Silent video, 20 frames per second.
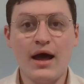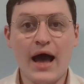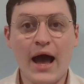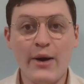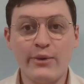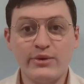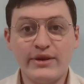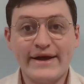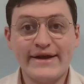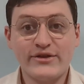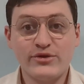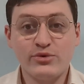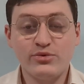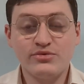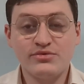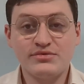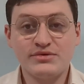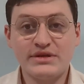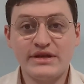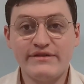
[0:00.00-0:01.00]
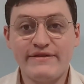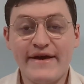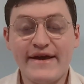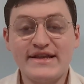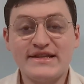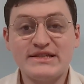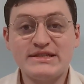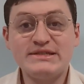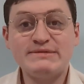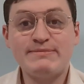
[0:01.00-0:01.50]
I would like to give
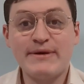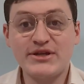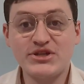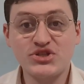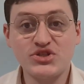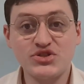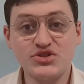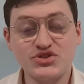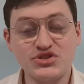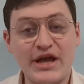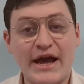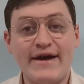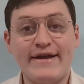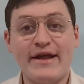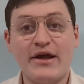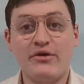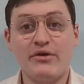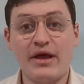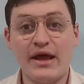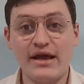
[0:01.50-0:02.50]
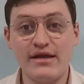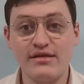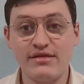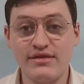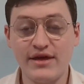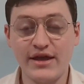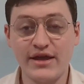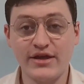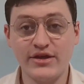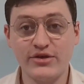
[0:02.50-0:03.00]
a special shout out and
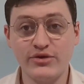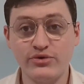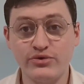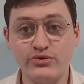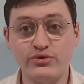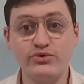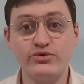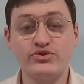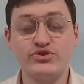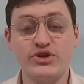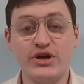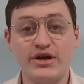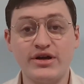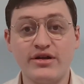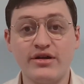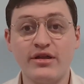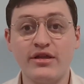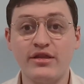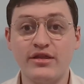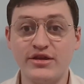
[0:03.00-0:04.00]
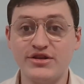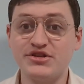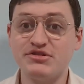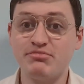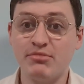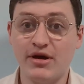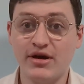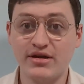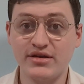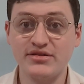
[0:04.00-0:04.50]
thank you to Chuck the
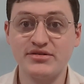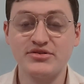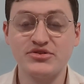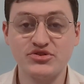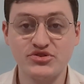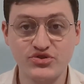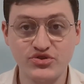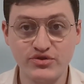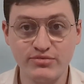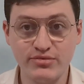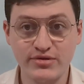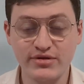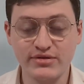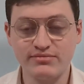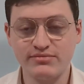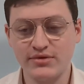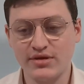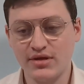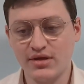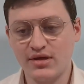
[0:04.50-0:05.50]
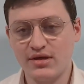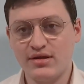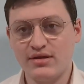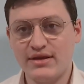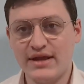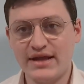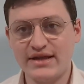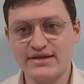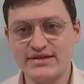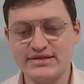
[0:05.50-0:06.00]
Schmuck Schumer,
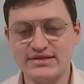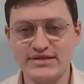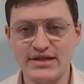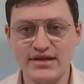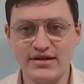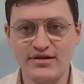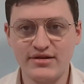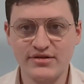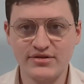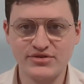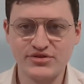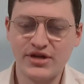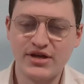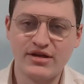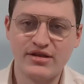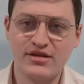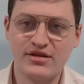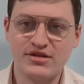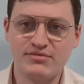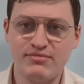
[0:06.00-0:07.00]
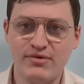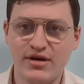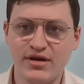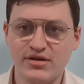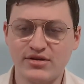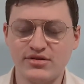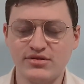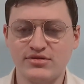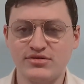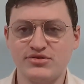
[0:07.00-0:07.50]
that is Senator Chuck the Schmuck
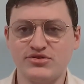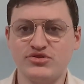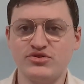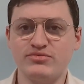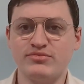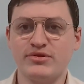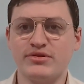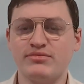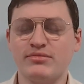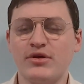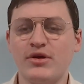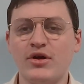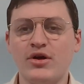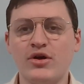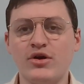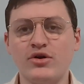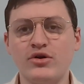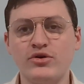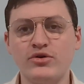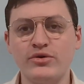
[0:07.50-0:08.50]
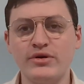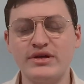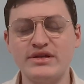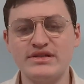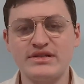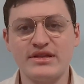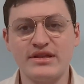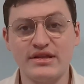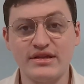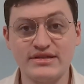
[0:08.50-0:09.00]
Schumer, who
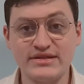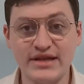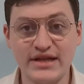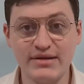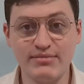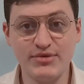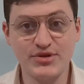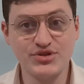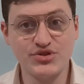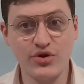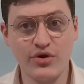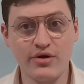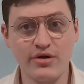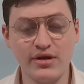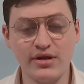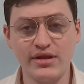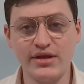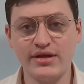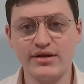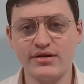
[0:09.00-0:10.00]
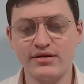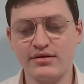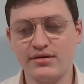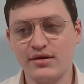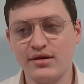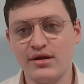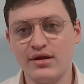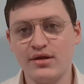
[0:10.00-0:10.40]
is the Senate Majority Leader.